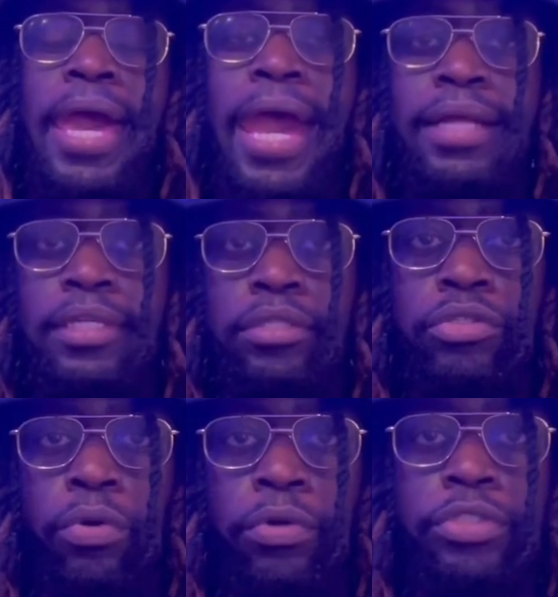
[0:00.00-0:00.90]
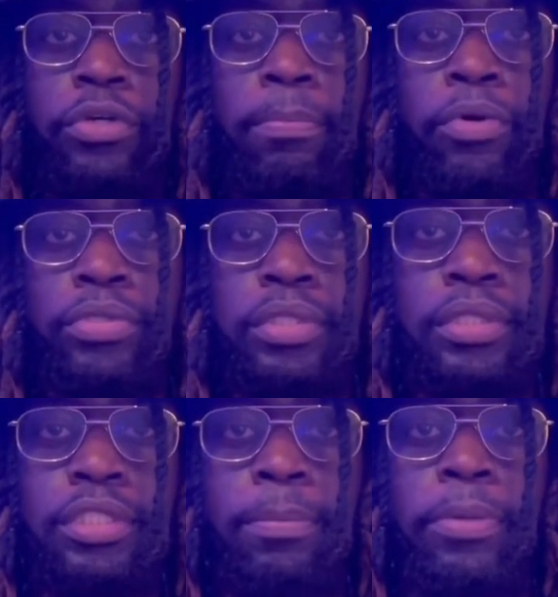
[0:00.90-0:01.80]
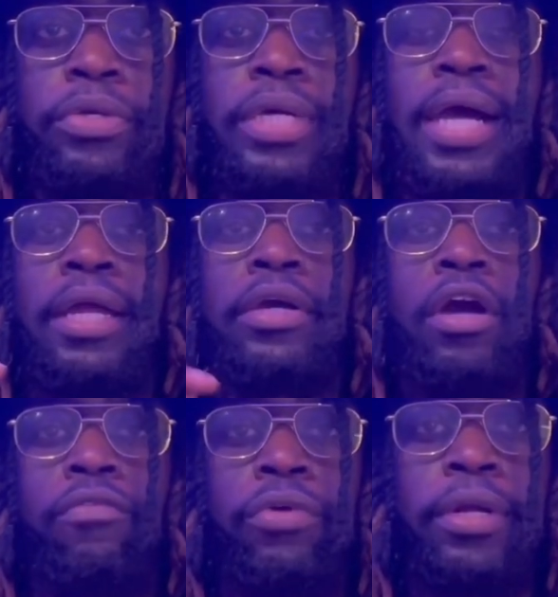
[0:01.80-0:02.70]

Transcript: acting towards your emotions, but you kind of cover it